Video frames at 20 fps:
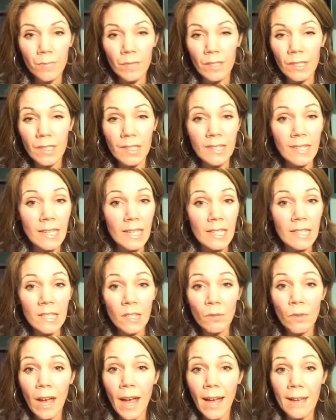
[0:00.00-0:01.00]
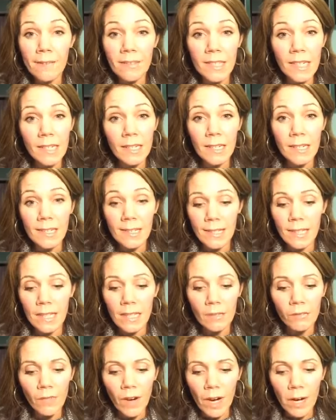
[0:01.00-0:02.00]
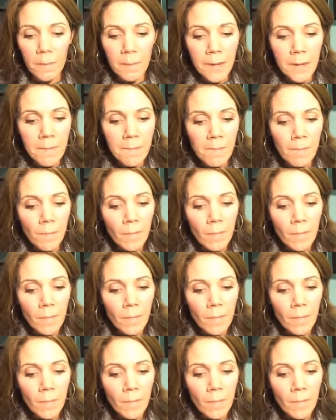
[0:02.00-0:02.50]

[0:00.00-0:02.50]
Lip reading: Disease thrives in an acidic environment.